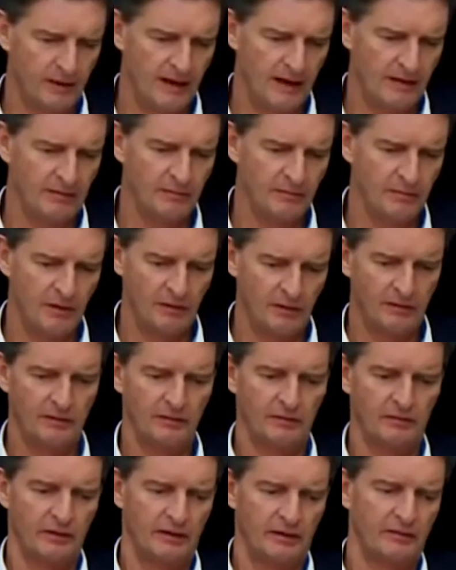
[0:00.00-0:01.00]
private
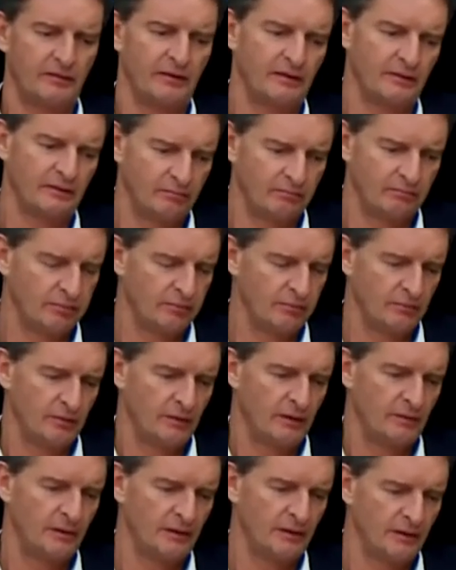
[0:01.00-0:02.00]
markets, there
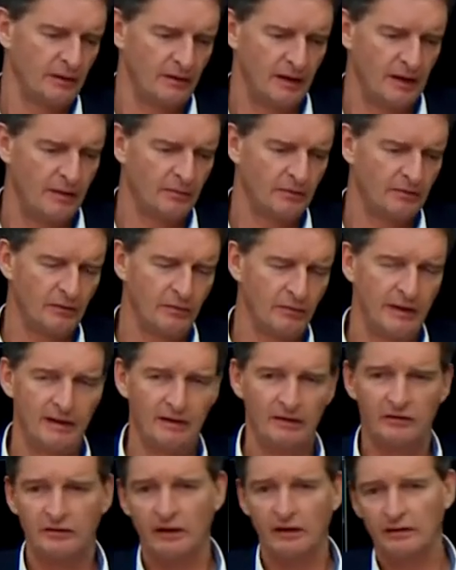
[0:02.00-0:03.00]
are now so
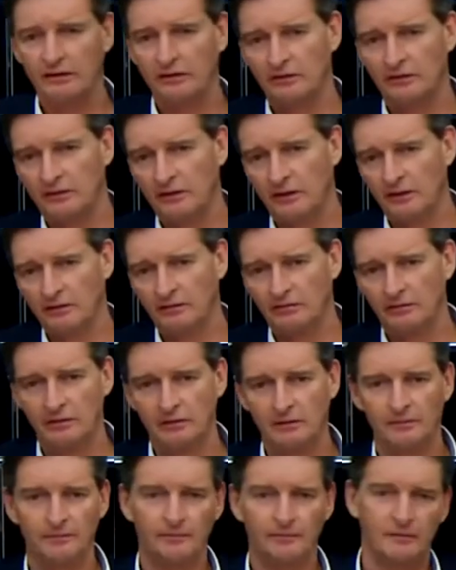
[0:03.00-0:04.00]
many studies done
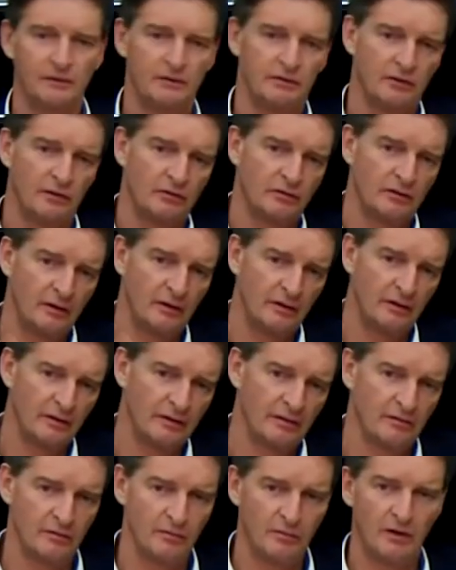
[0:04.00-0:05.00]
from Josh
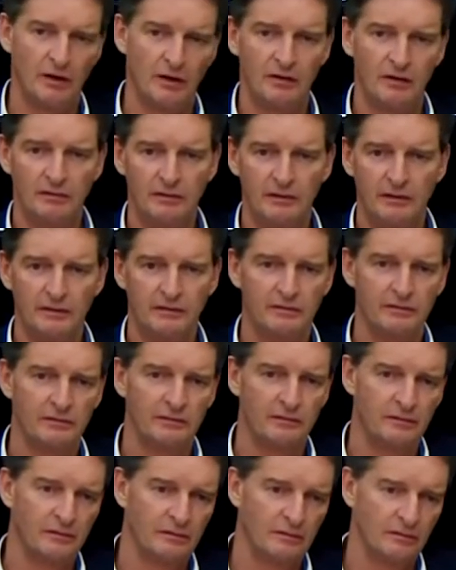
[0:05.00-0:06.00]
Lerner from Harvard,
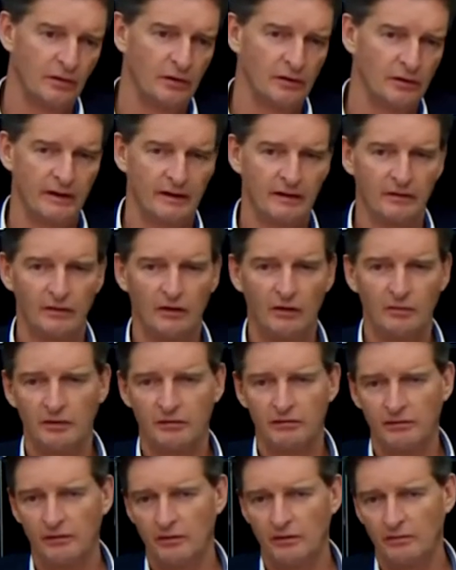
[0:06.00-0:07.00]
World
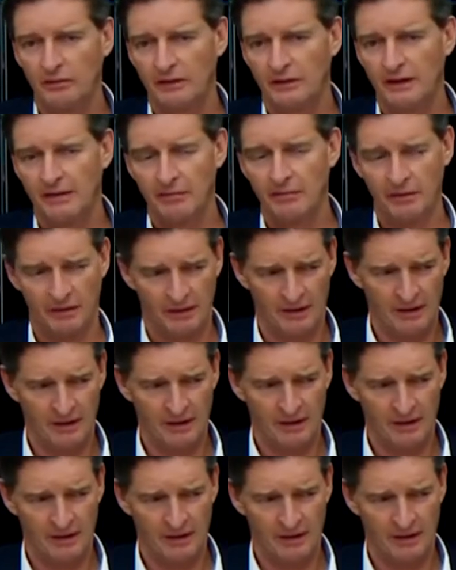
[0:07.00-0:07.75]
Economic Forum, whatever.